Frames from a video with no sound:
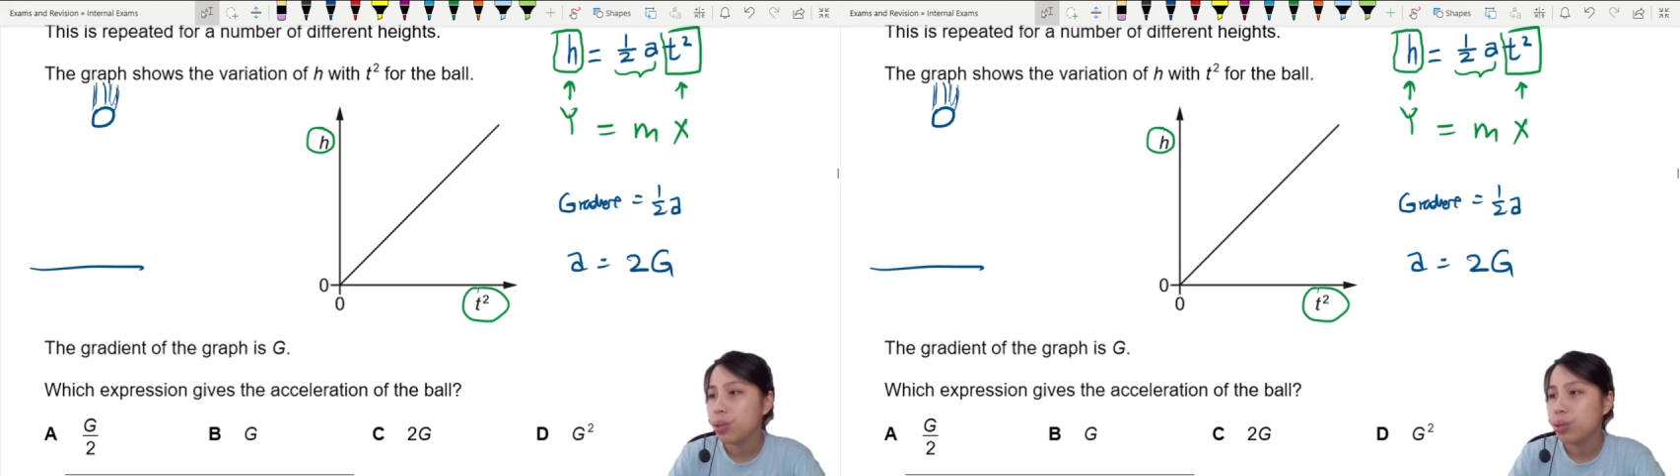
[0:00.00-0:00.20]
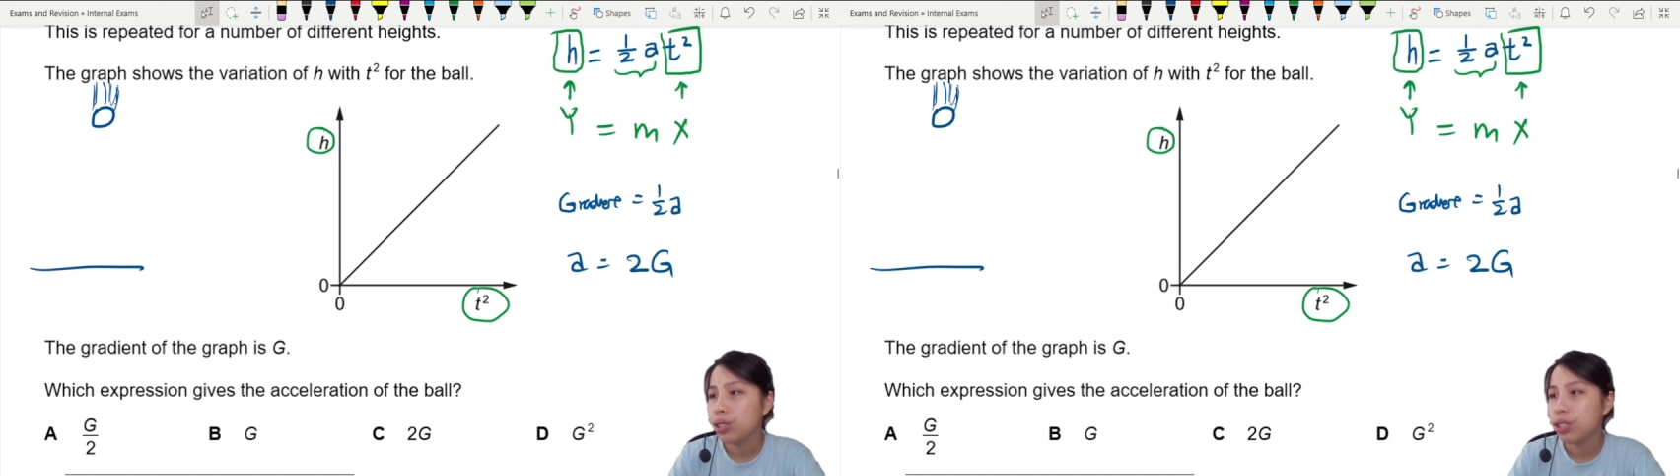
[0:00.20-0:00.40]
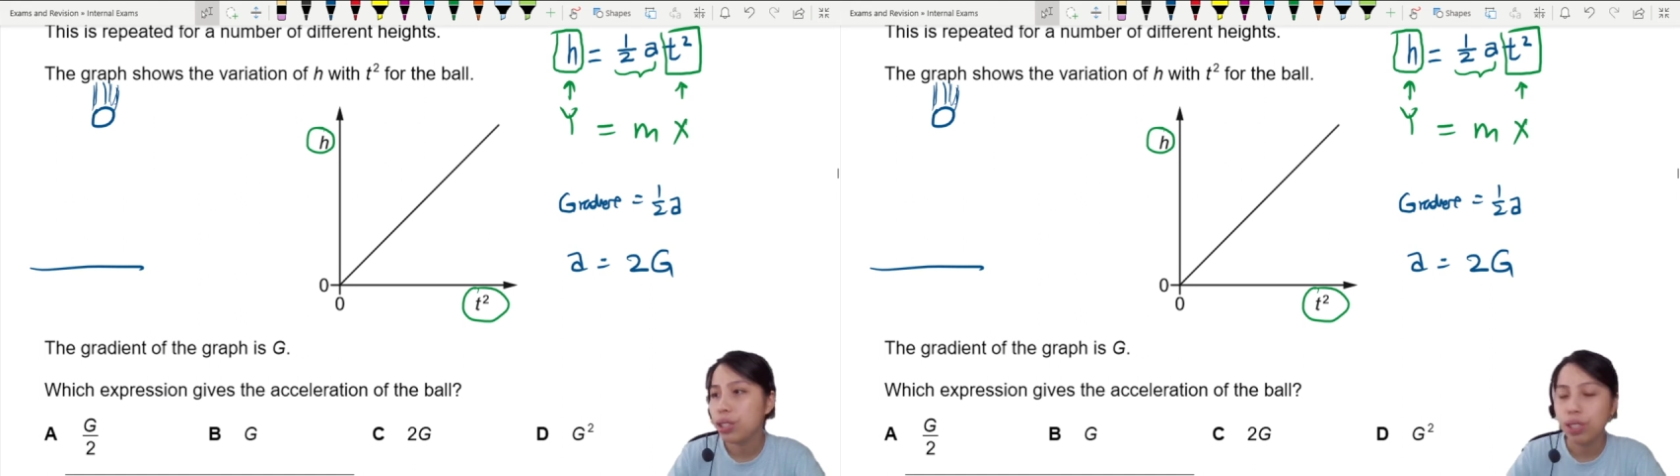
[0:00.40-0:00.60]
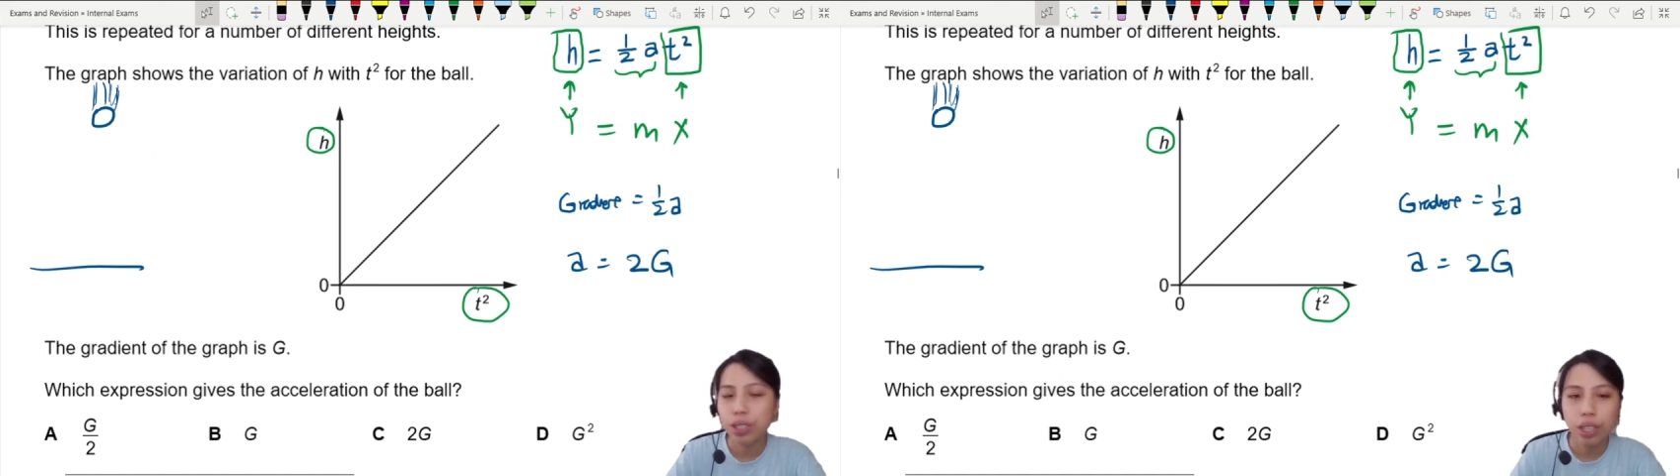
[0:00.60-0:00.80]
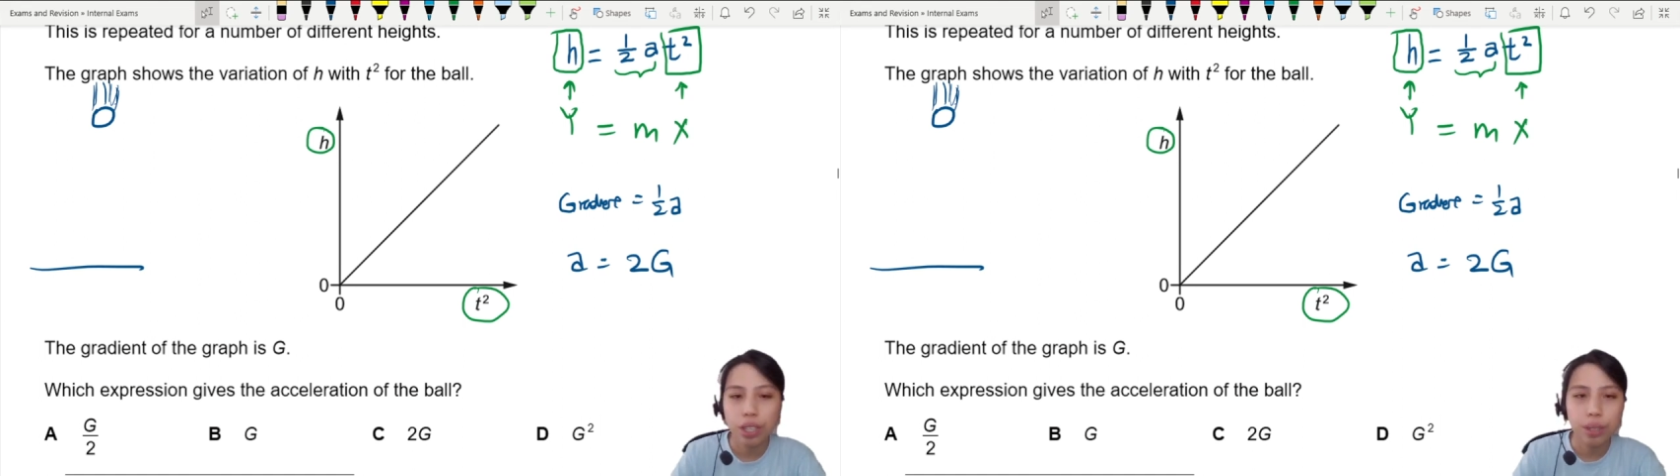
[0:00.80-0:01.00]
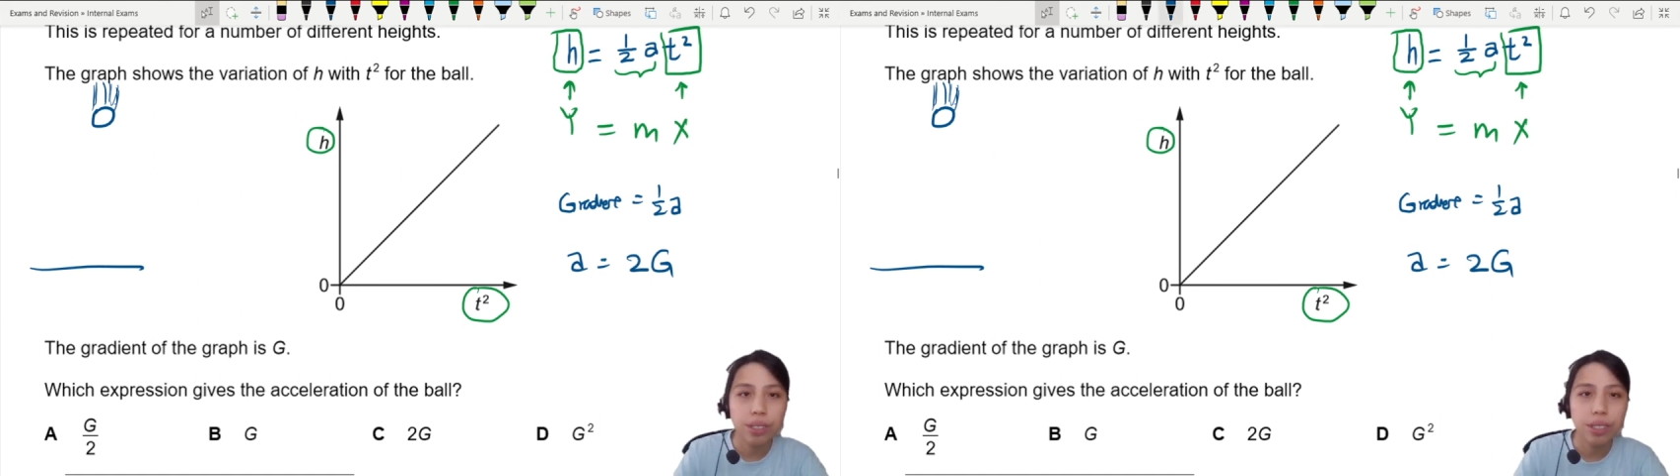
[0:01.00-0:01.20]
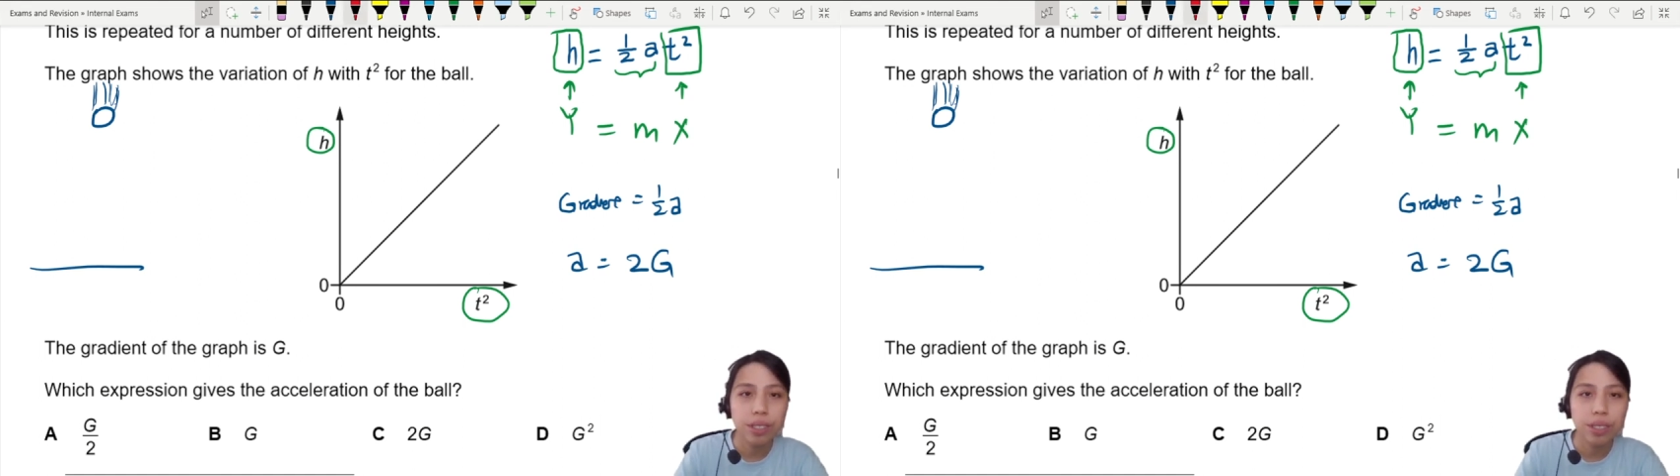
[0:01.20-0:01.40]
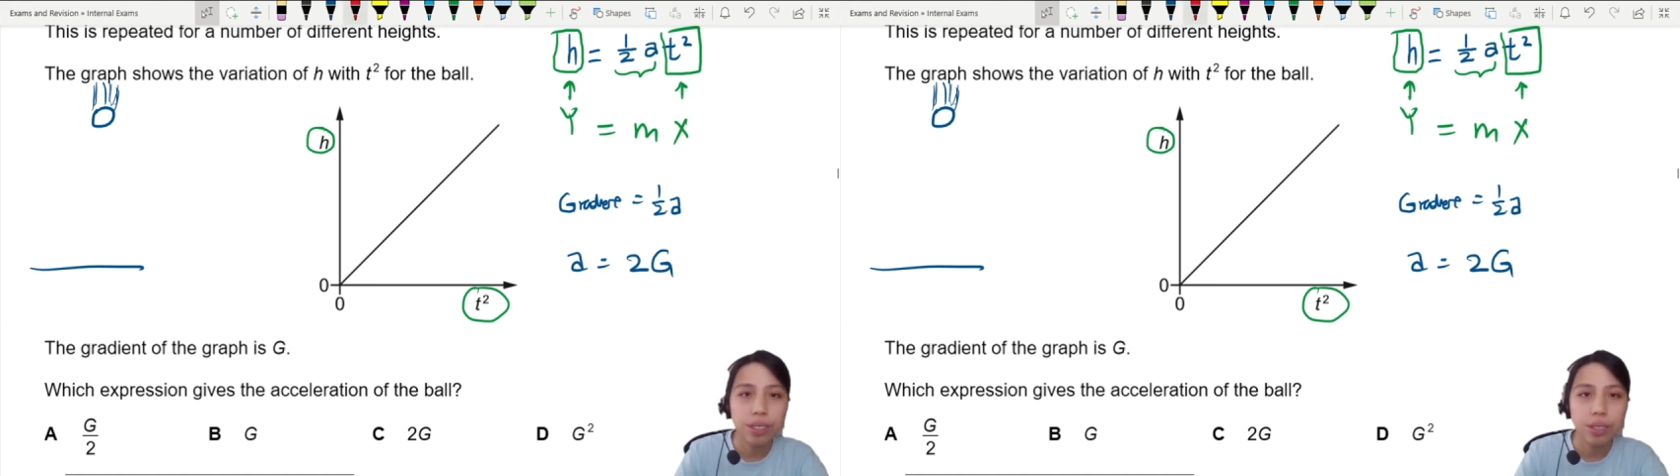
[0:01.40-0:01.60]
2g is down
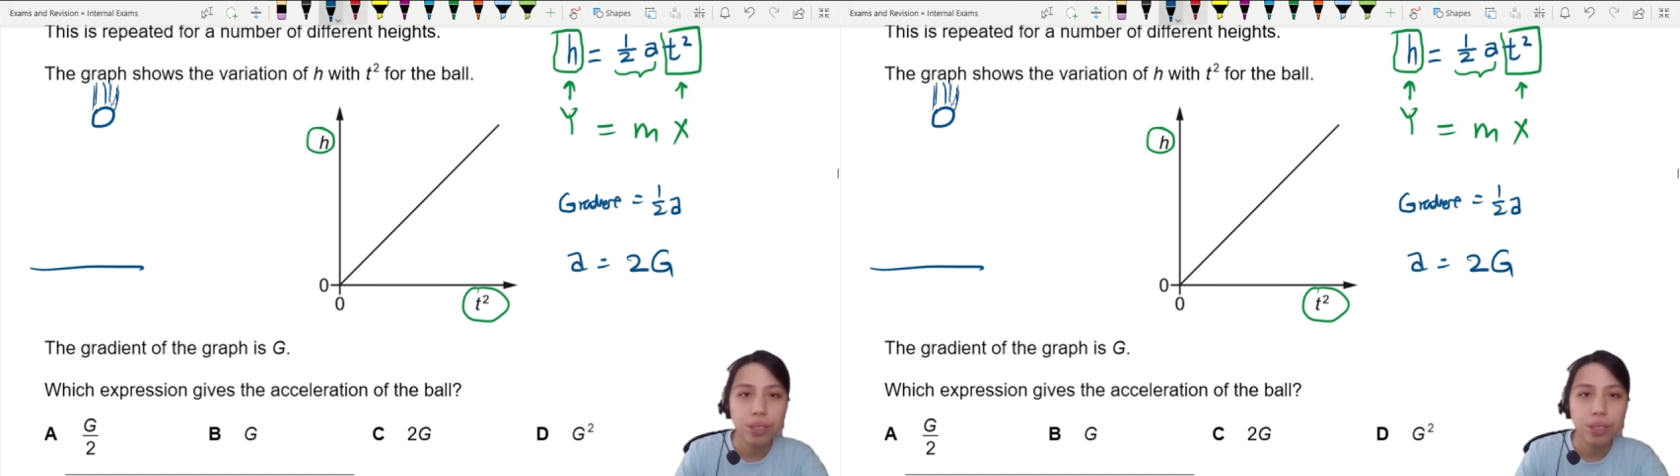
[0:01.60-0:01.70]
here.